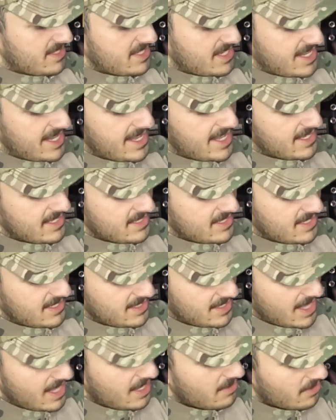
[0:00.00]
and
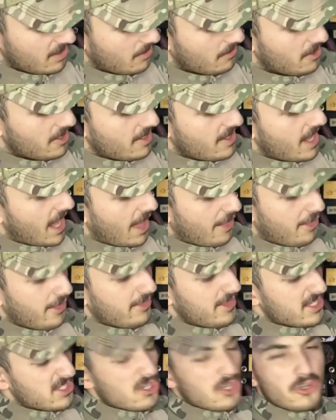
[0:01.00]
I don't know. I
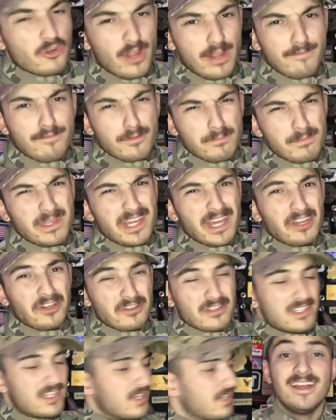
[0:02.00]
think these are great for
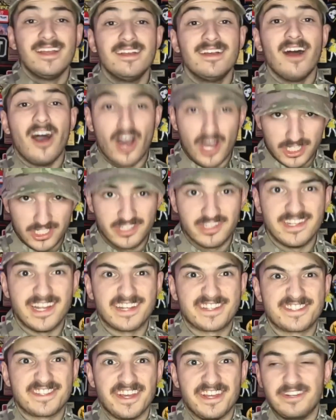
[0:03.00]
beginners. On to the
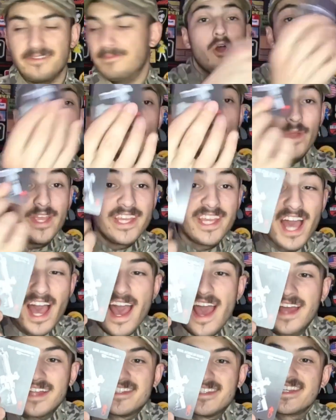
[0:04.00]
next item. We
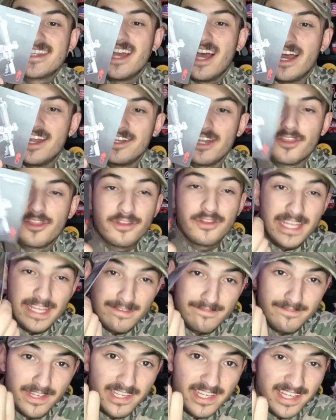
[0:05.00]
got another
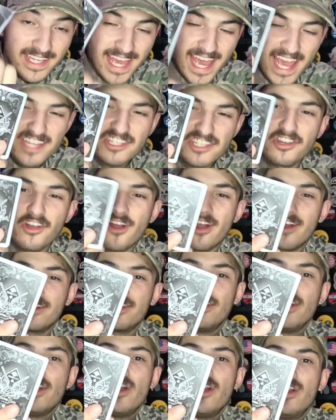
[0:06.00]
Evike cash
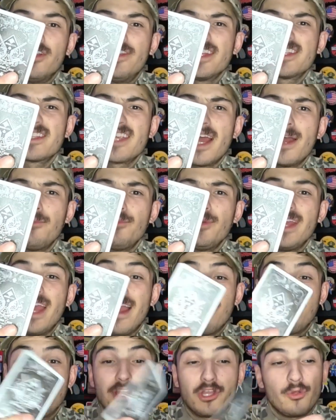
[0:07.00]
card. This time we
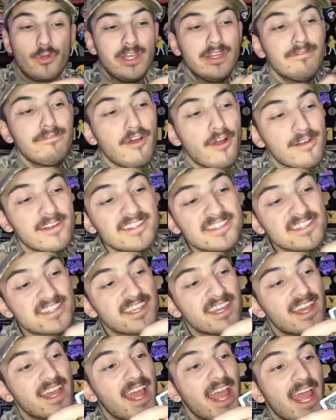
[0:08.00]
have the Queen of Hearts,
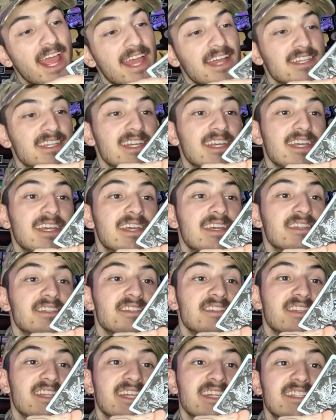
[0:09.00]
and it
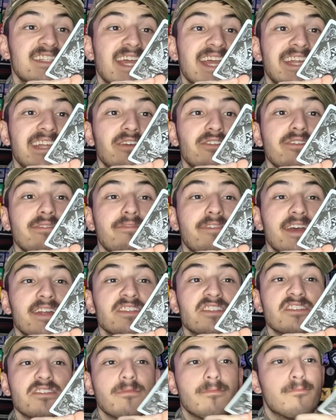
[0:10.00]
is the Daniel
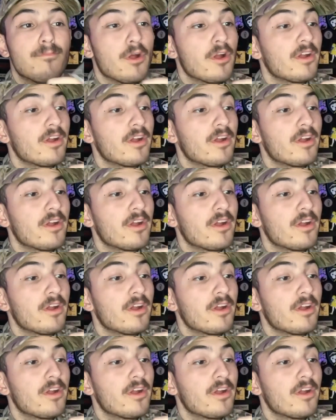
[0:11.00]
Defense Mark